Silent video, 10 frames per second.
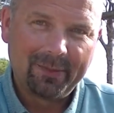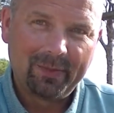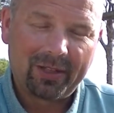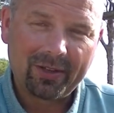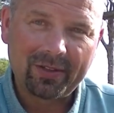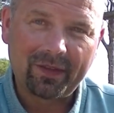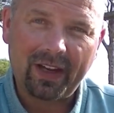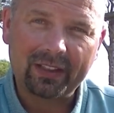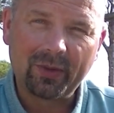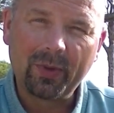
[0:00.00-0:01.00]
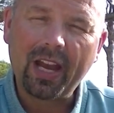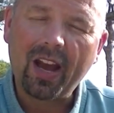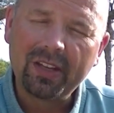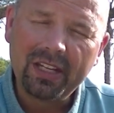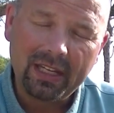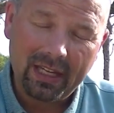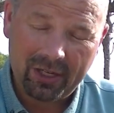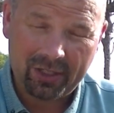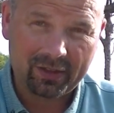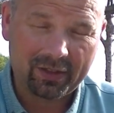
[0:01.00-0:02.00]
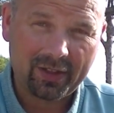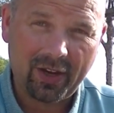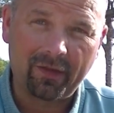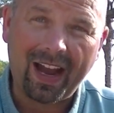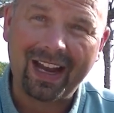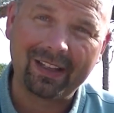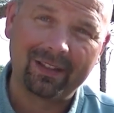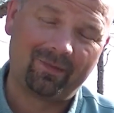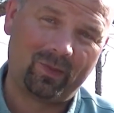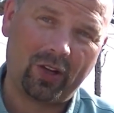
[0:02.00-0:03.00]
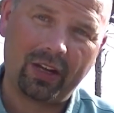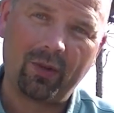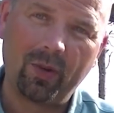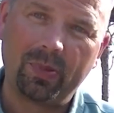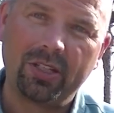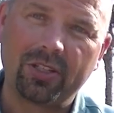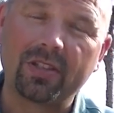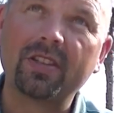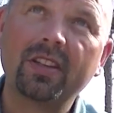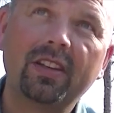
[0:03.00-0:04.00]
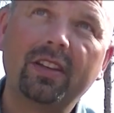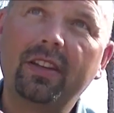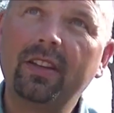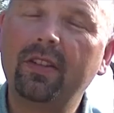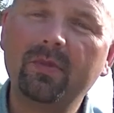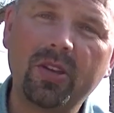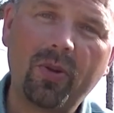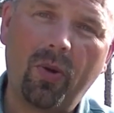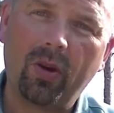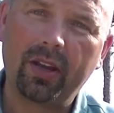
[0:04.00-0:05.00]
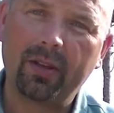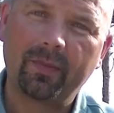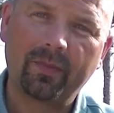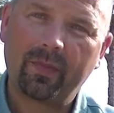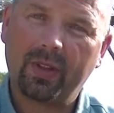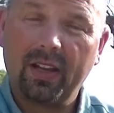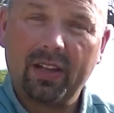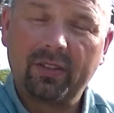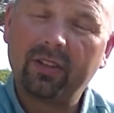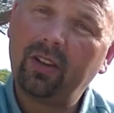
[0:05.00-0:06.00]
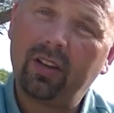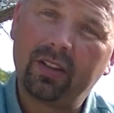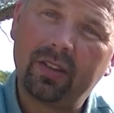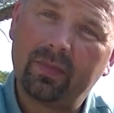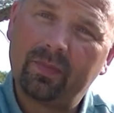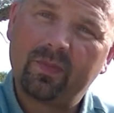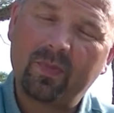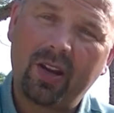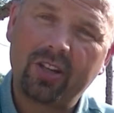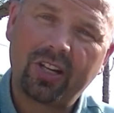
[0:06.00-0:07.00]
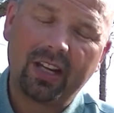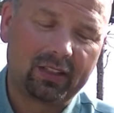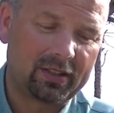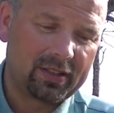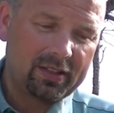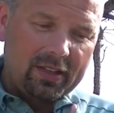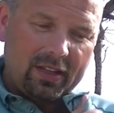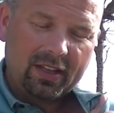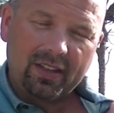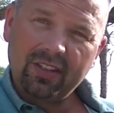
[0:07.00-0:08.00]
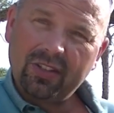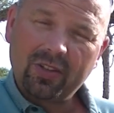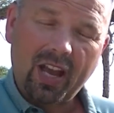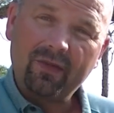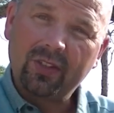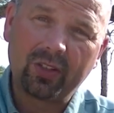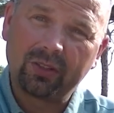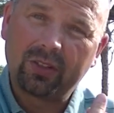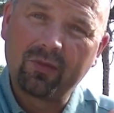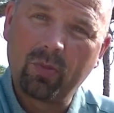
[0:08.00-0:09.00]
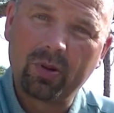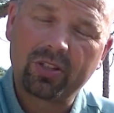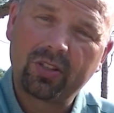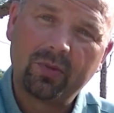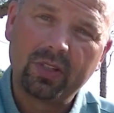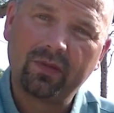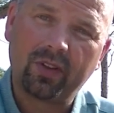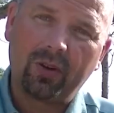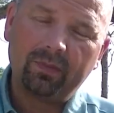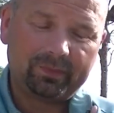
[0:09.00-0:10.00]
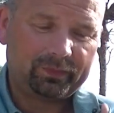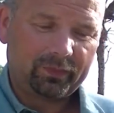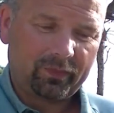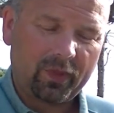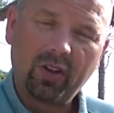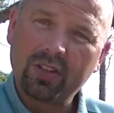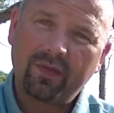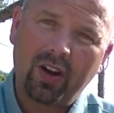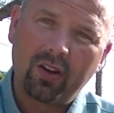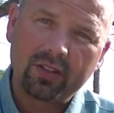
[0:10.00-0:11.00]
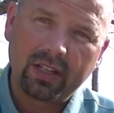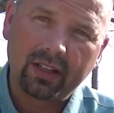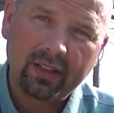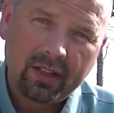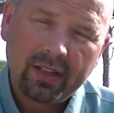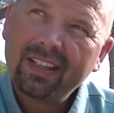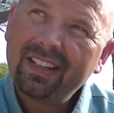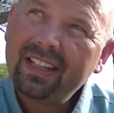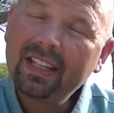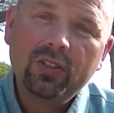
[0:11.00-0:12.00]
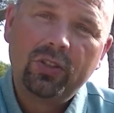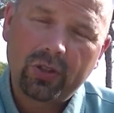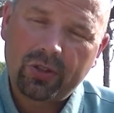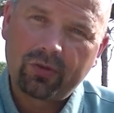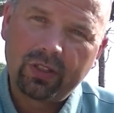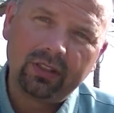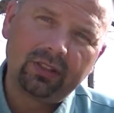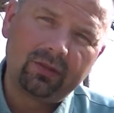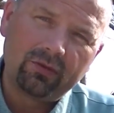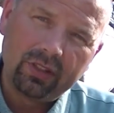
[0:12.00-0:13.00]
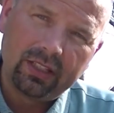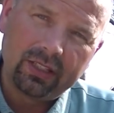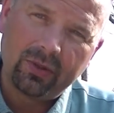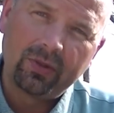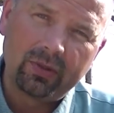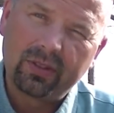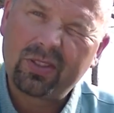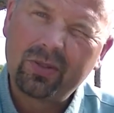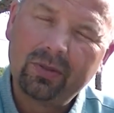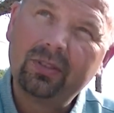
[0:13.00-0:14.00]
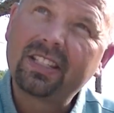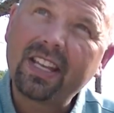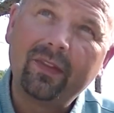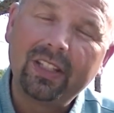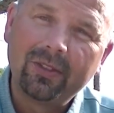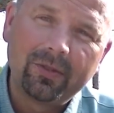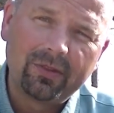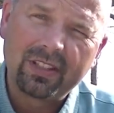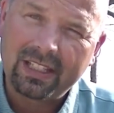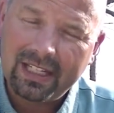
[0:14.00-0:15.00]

because of the fact that we have a nation of iron on our beaches. Here in Mallorca and on a lot of the Spanish islands, they just haven't got the rubbish that we've got. Not as far as like industrial, really old school seventeen hundreds and